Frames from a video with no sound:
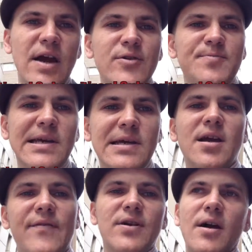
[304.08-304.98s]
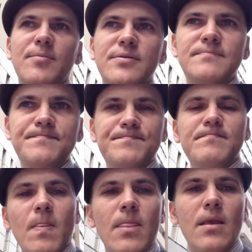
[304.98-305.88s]
numbers being covered up,
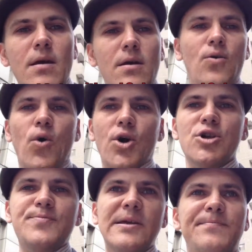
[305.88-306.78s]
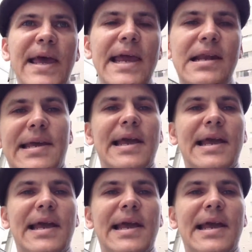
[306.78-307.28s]
Workers being paid like